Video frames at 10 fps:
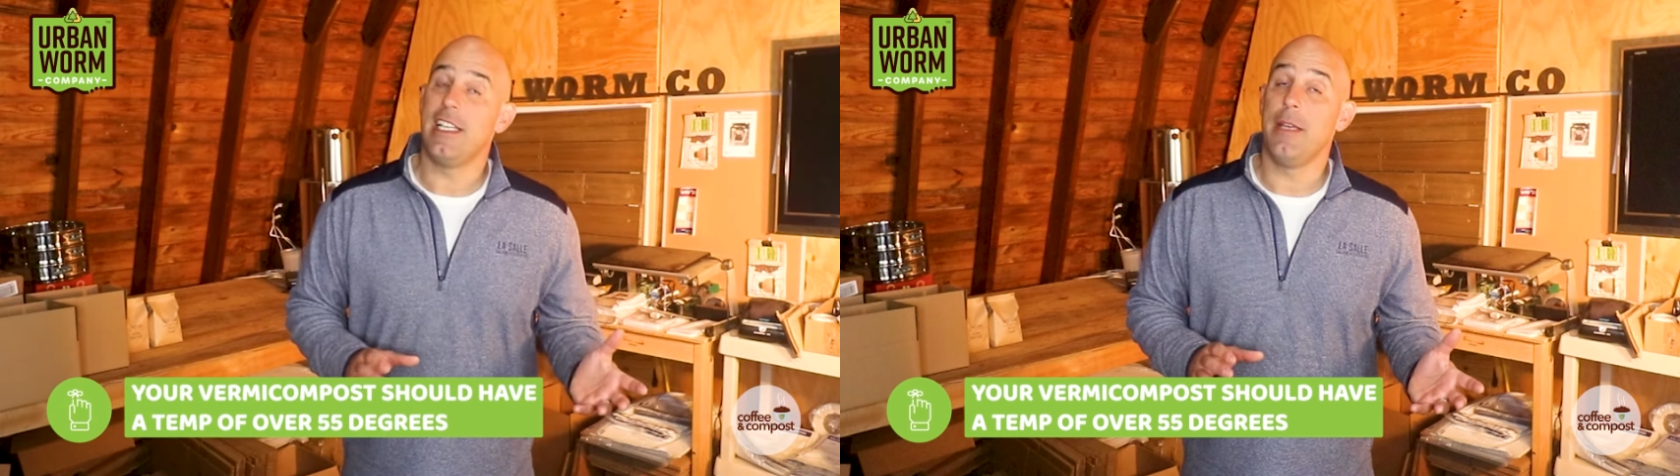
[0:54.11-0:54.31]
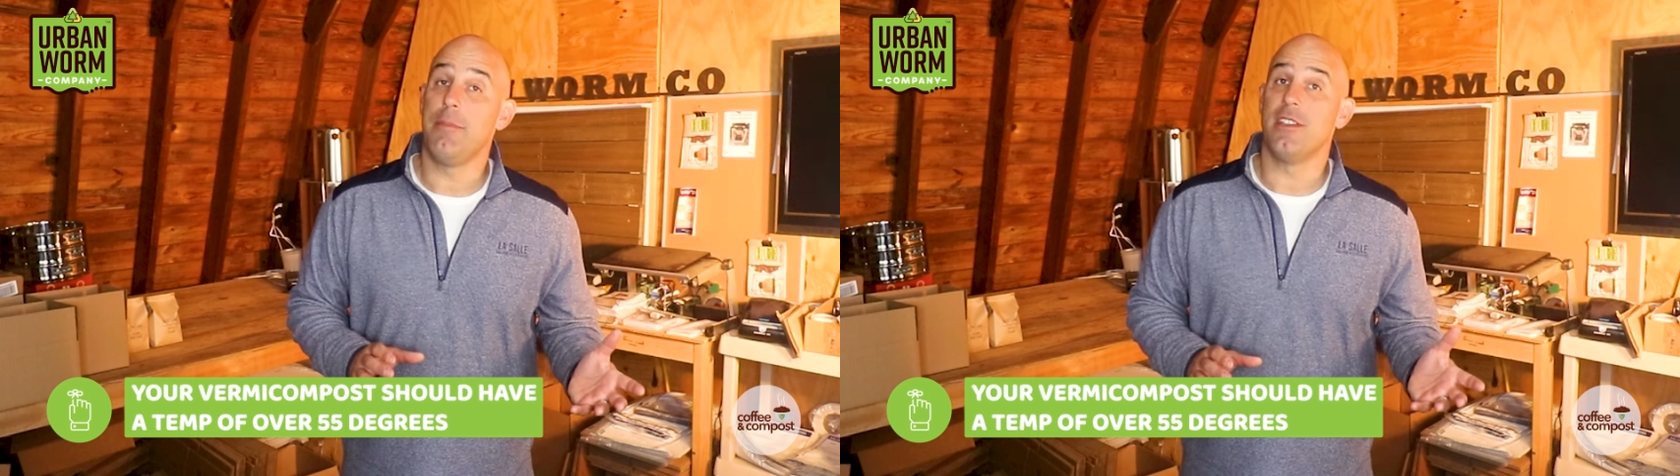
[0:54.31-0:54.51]

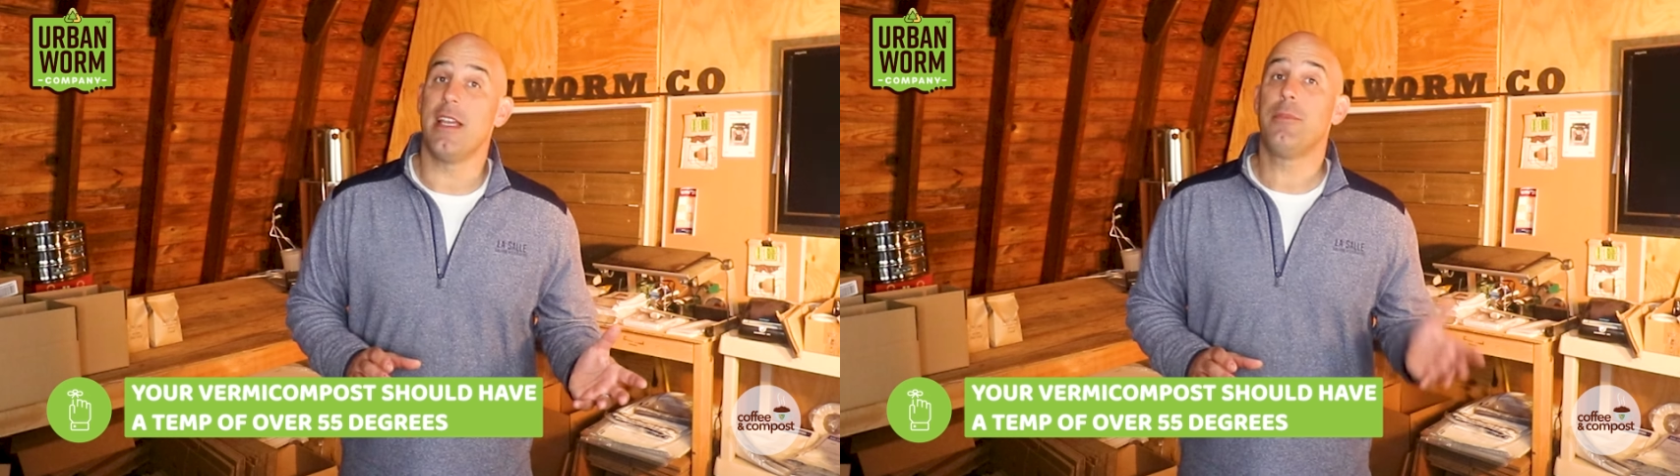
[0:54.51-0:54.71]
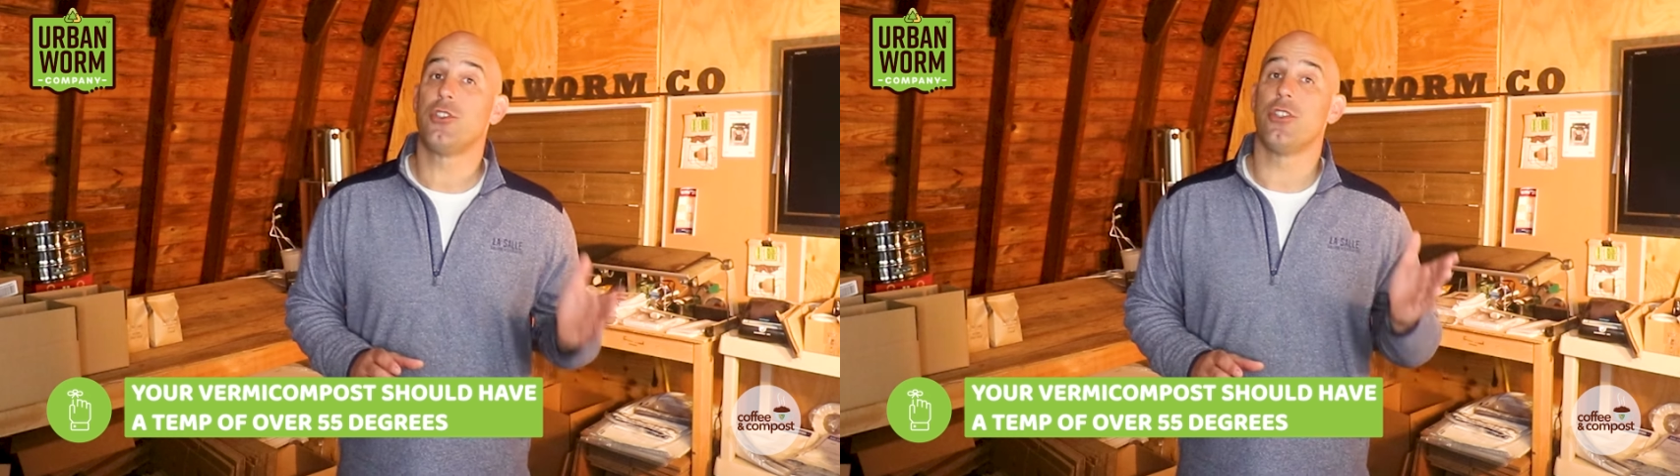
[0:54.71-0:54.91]
keep the
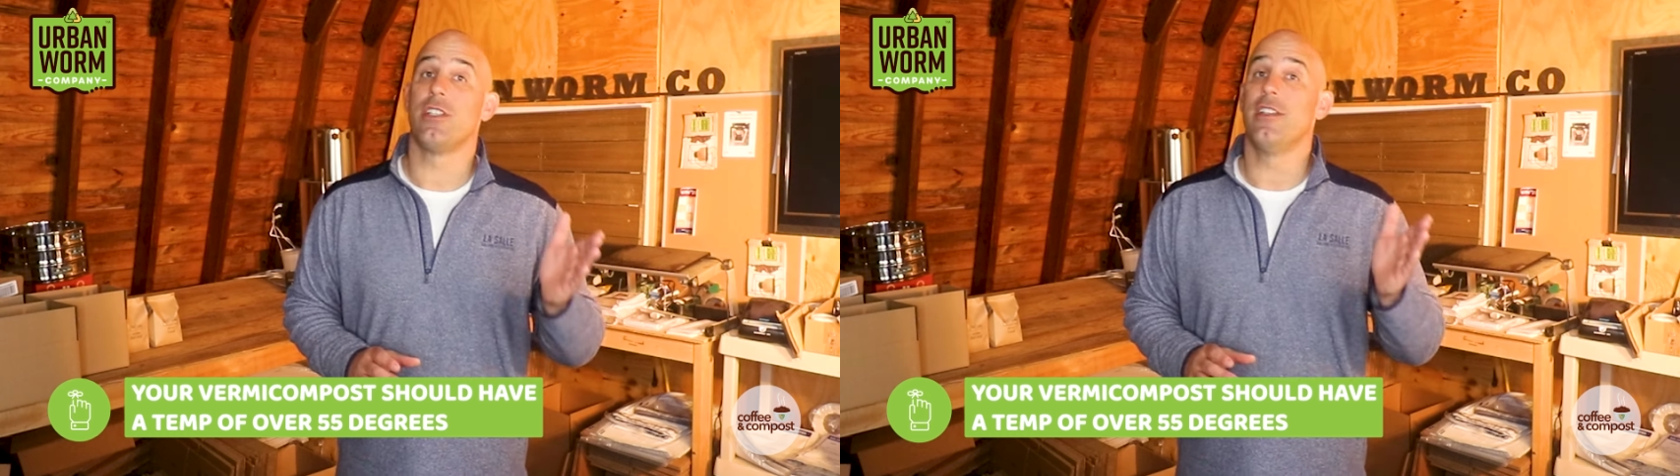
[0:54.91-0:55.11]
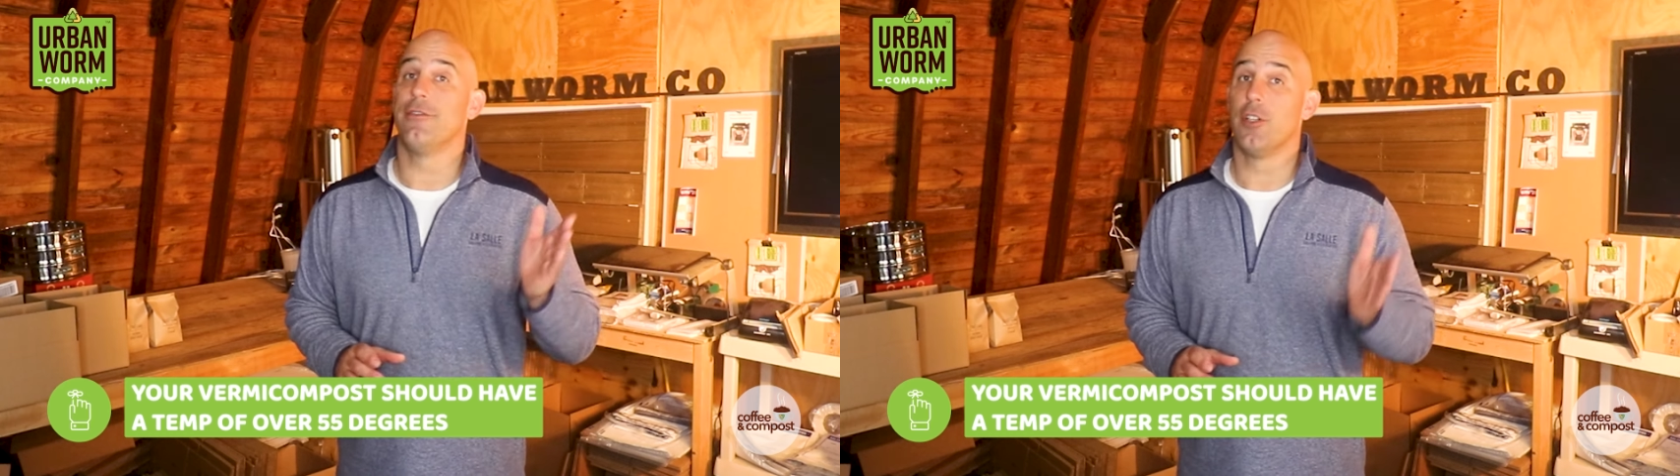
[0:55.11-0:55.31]

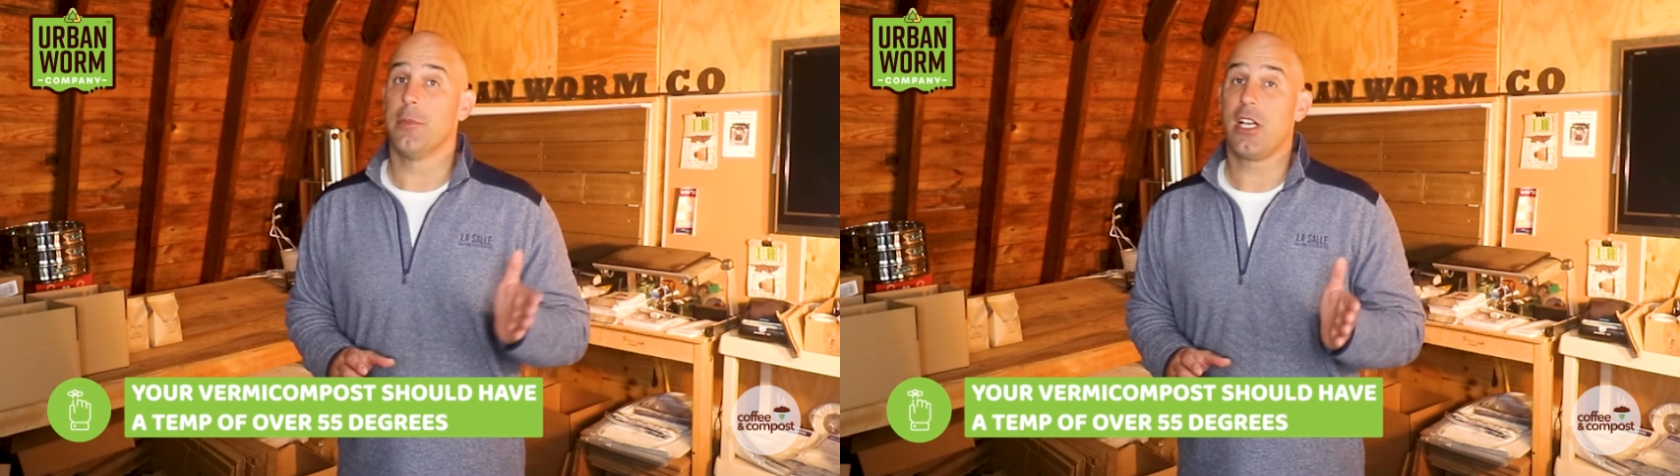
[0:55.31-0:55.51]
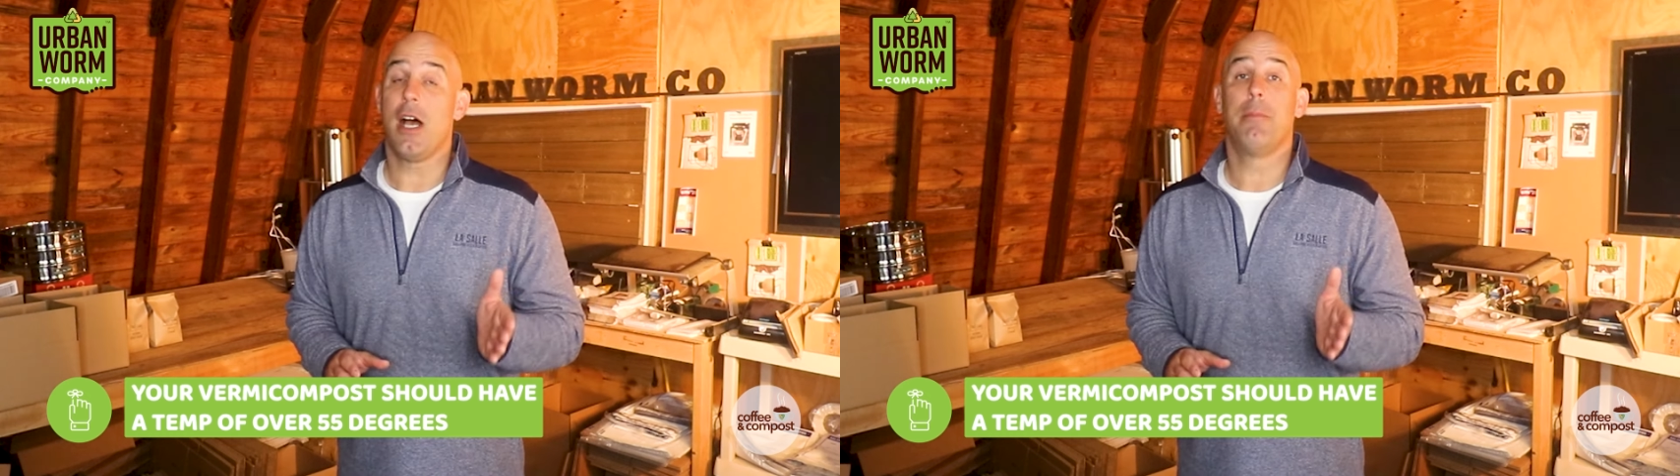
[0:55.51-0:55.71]
temperatures in the
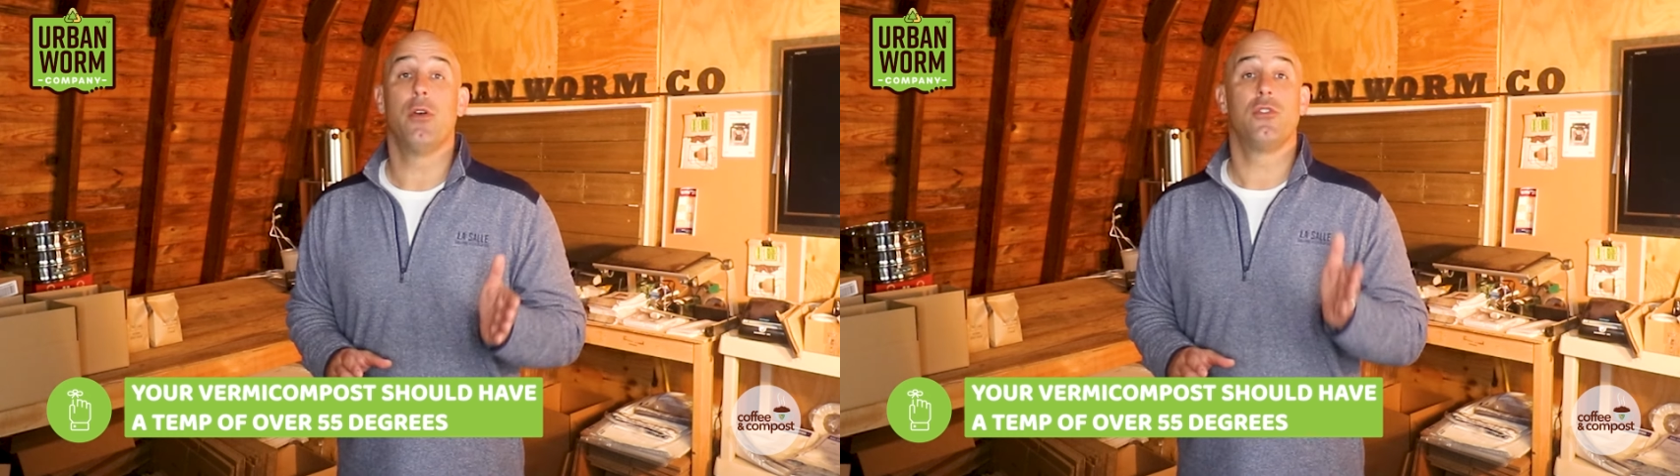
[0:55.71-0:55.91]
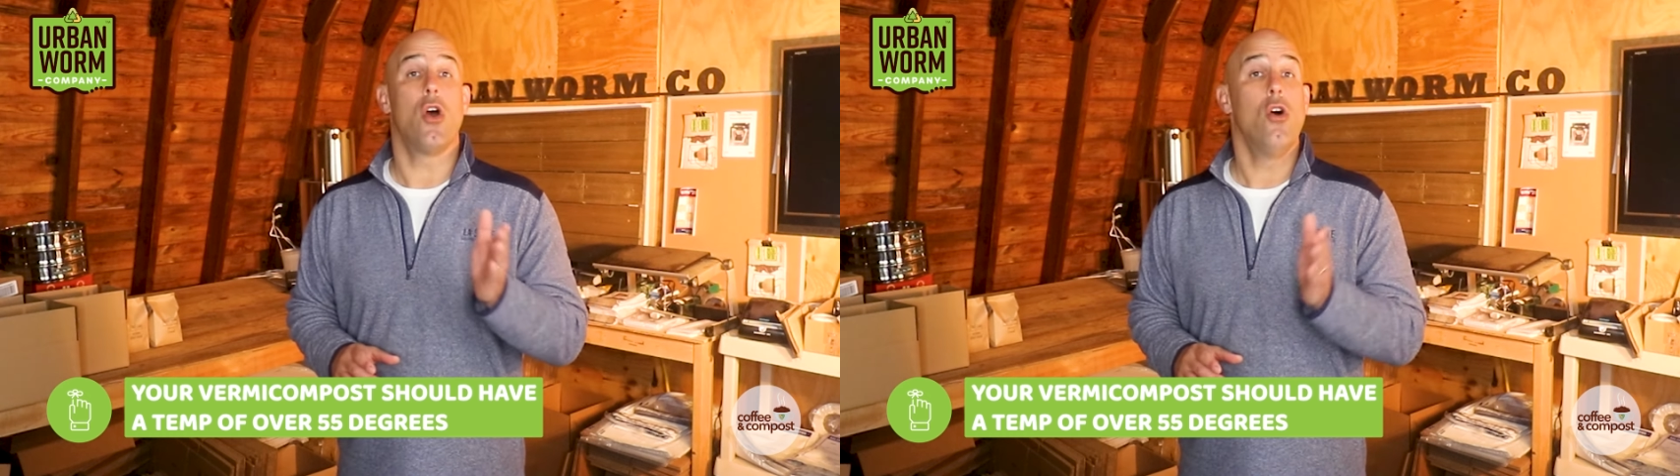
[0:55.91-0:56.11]
vermicompost